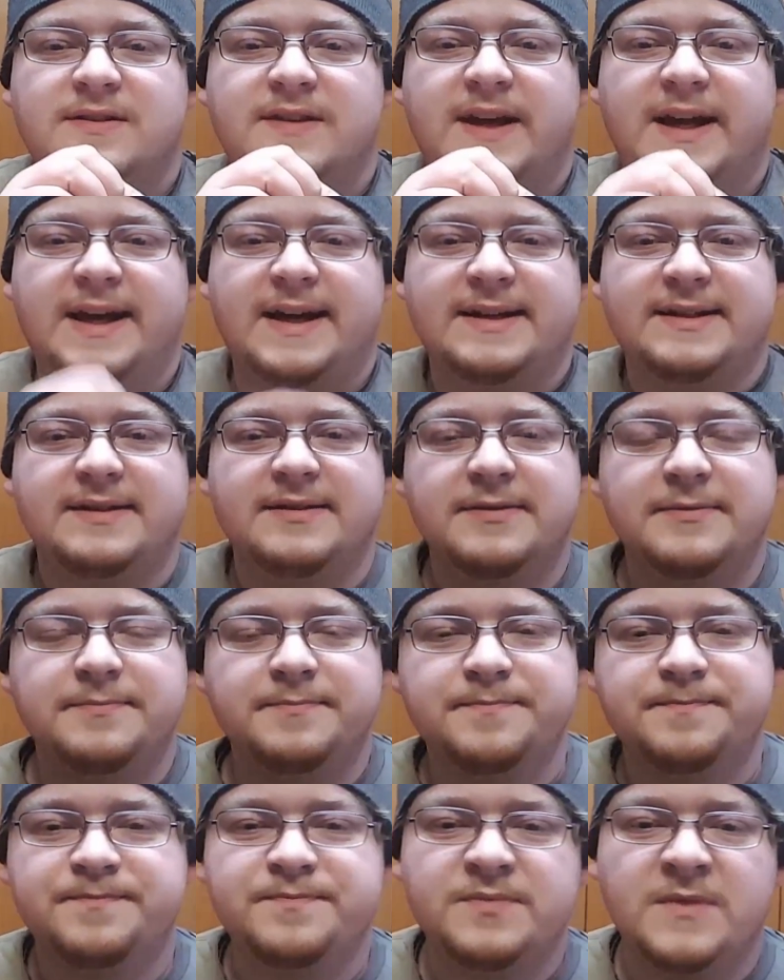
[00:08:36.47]
that.
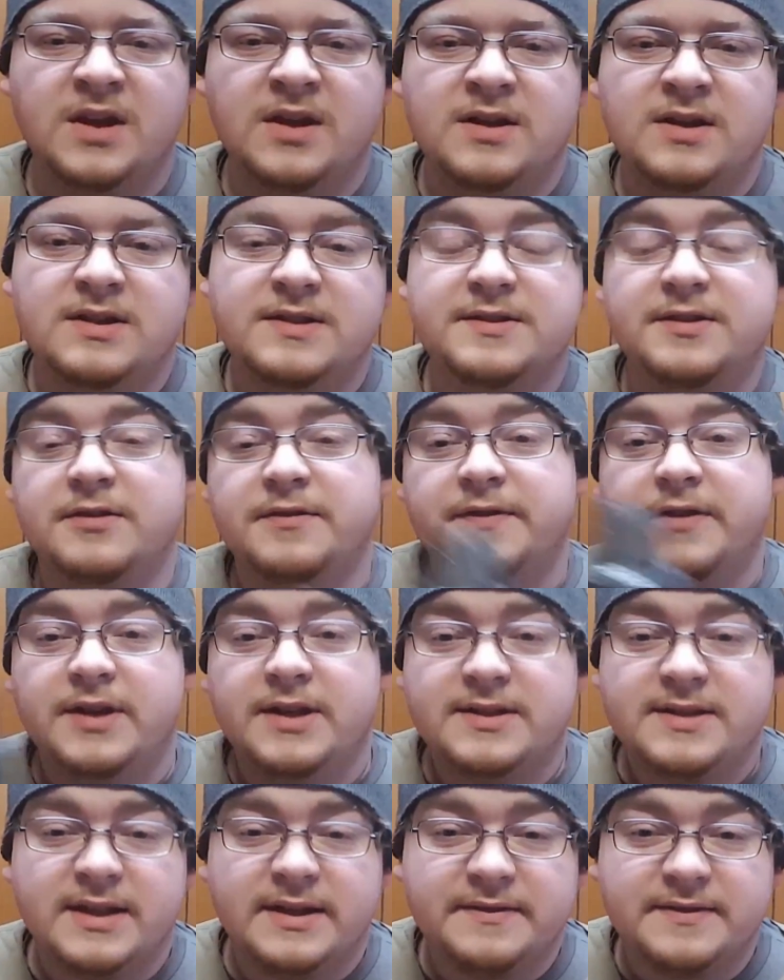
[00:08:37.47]
So if you
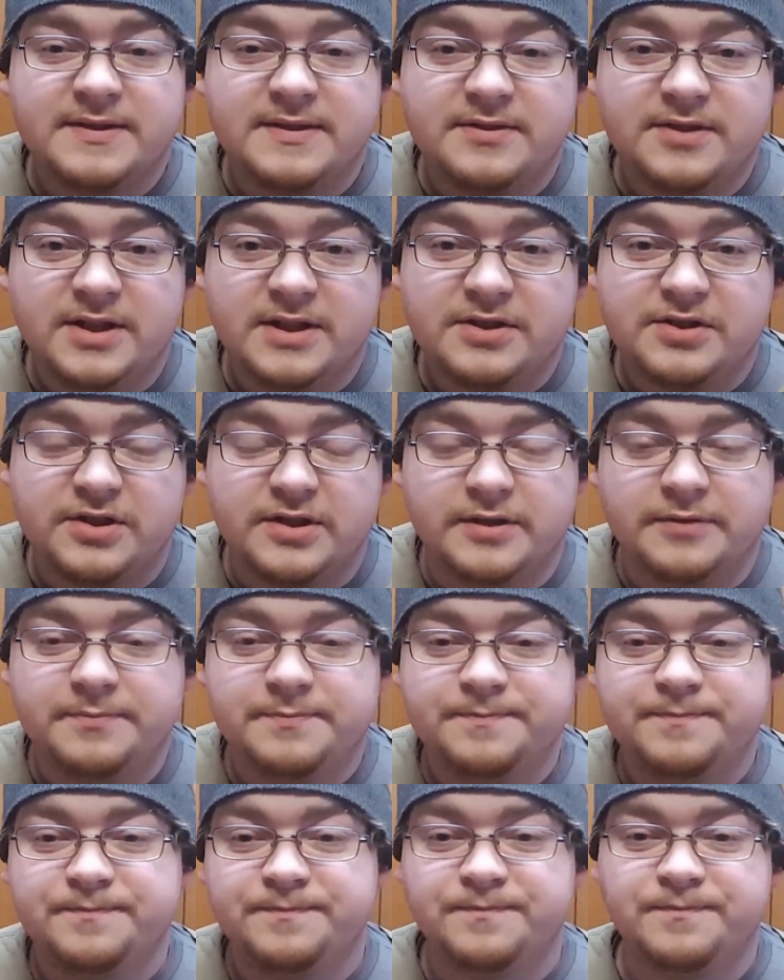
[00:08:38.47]
guys have a suggestion,
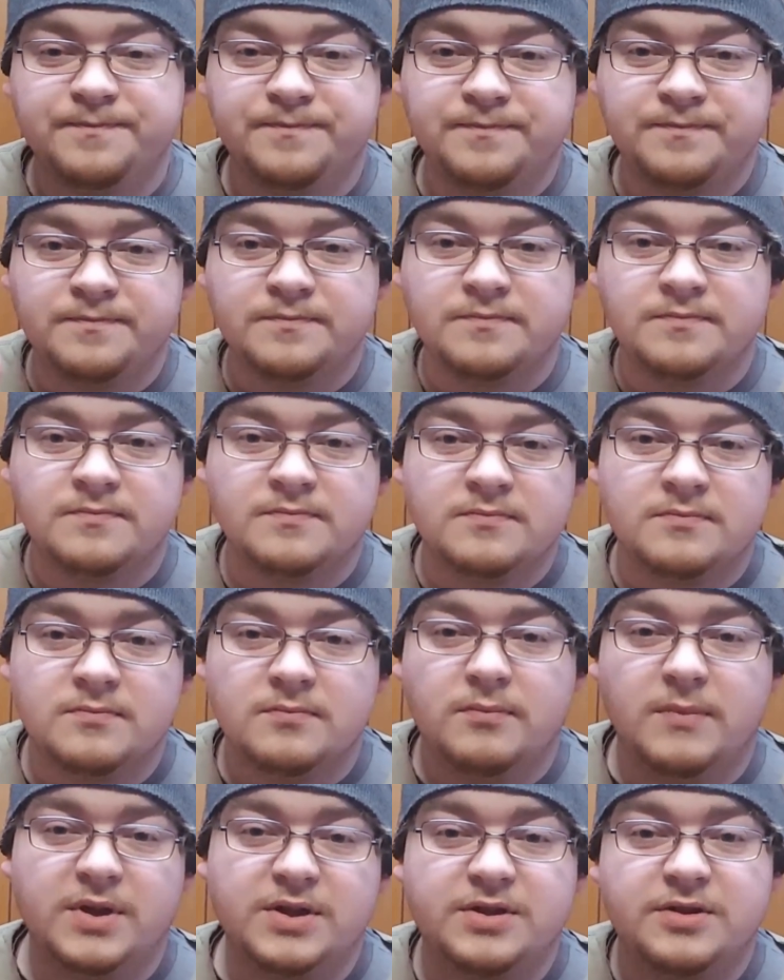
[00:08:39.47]

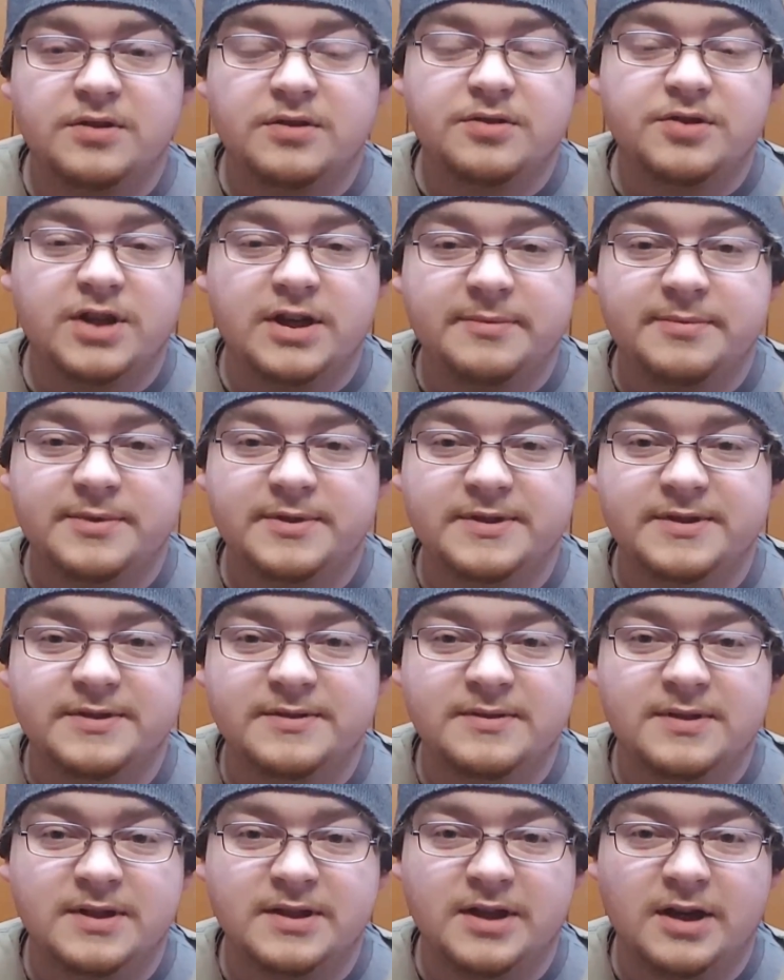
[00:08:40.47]
make sure to drop a,
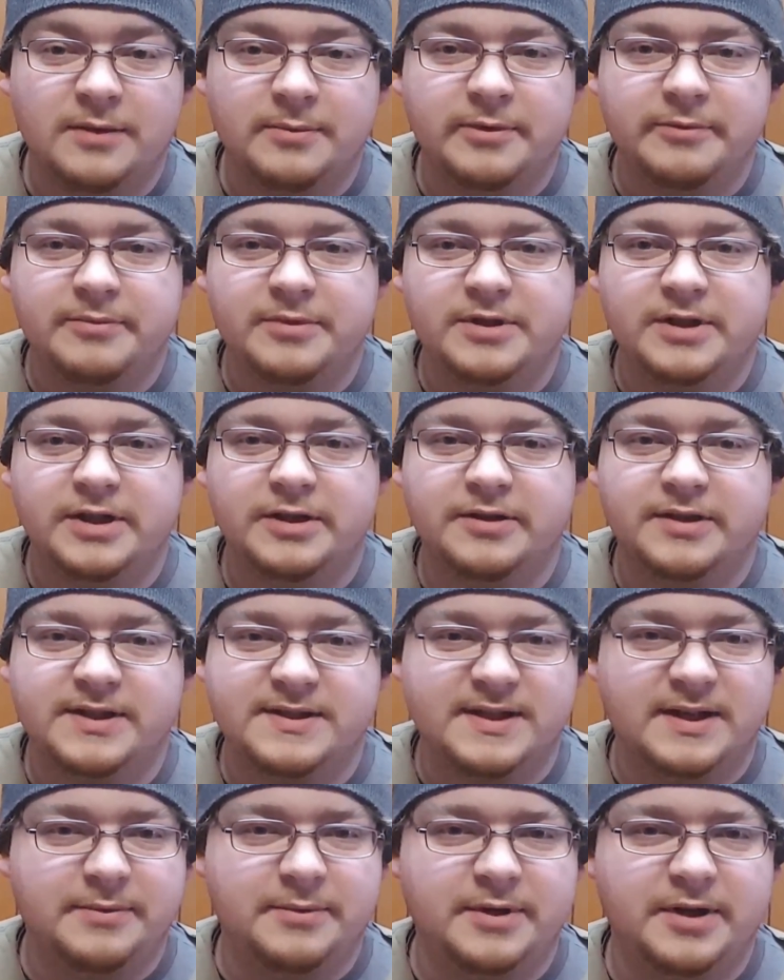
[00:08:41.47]
a comment below
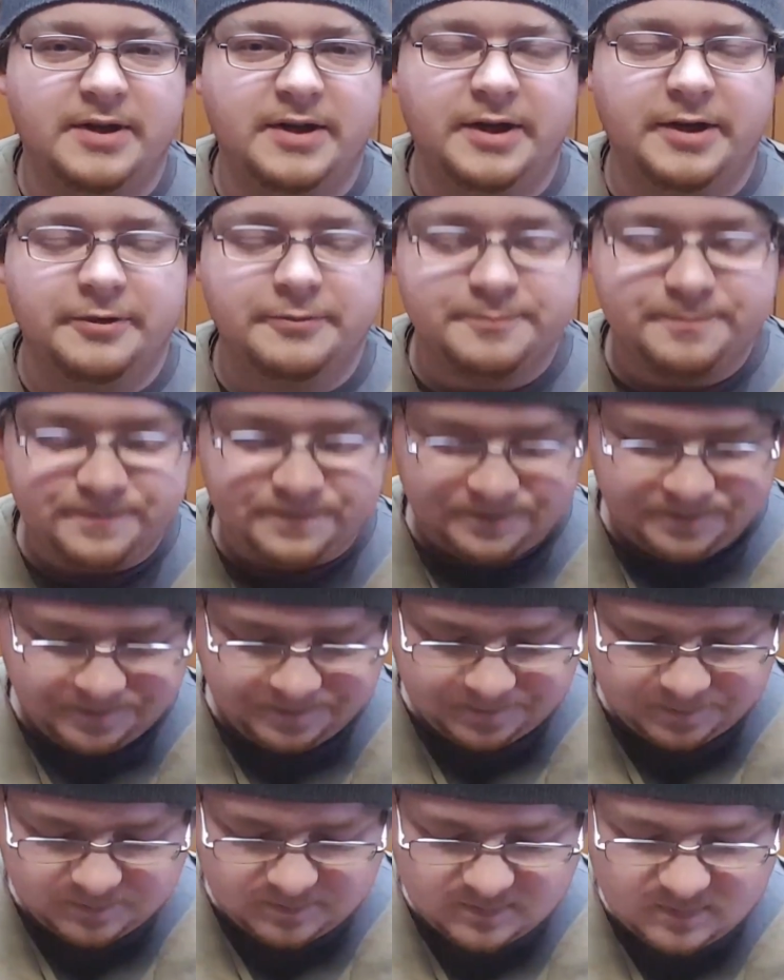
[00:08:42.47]
because I want to know.
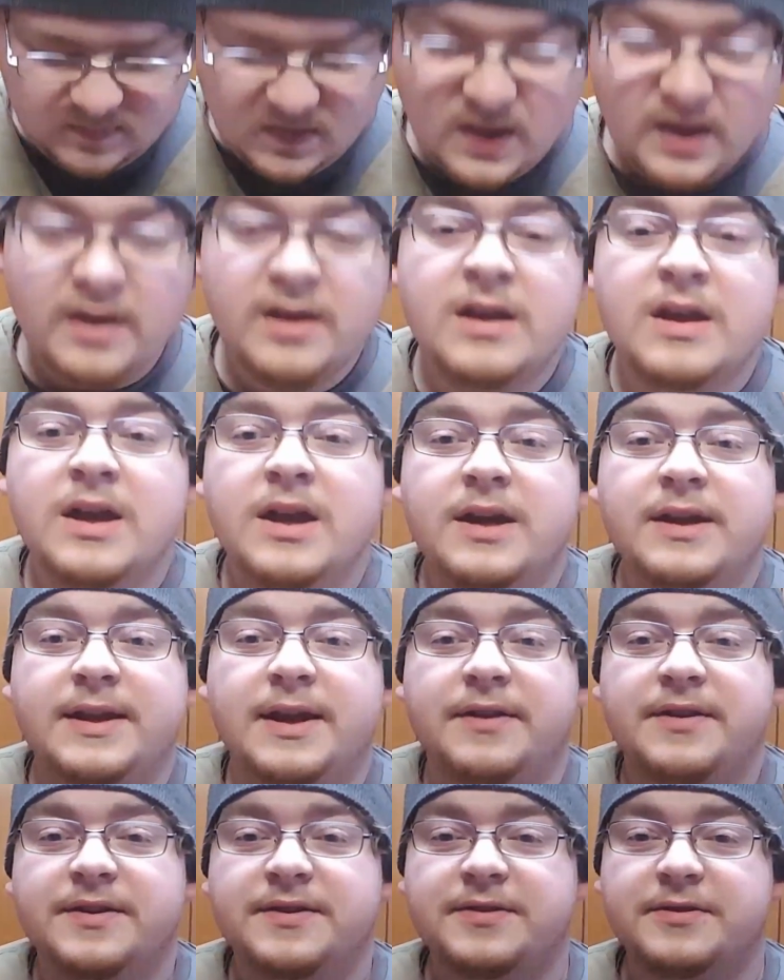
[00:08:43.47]

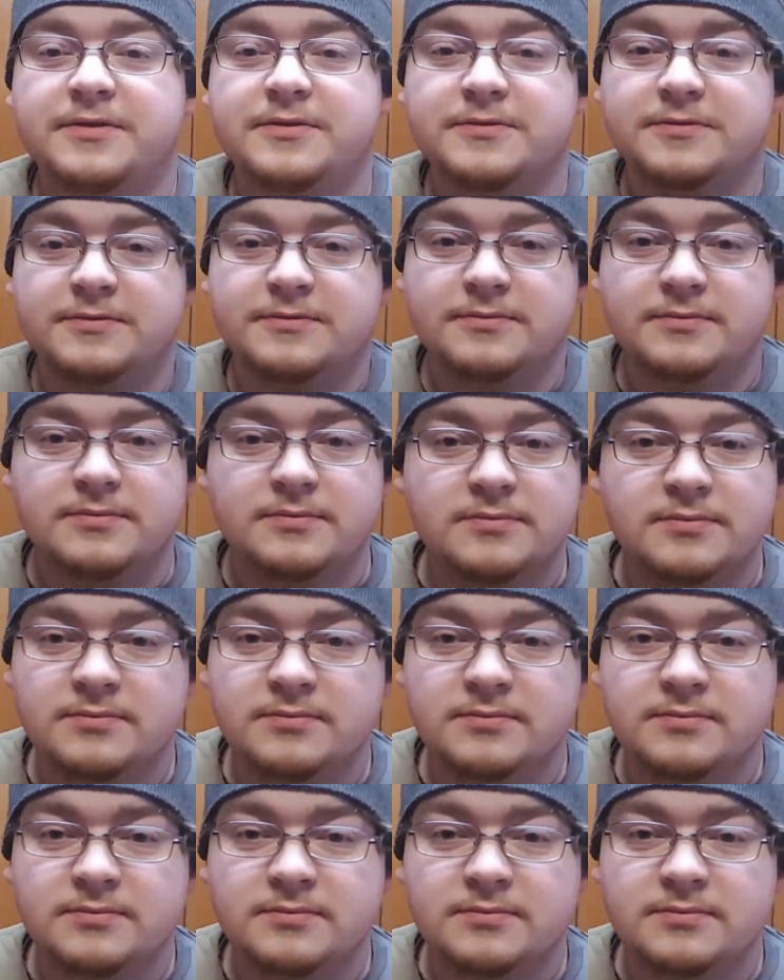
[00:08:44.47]
Now this whole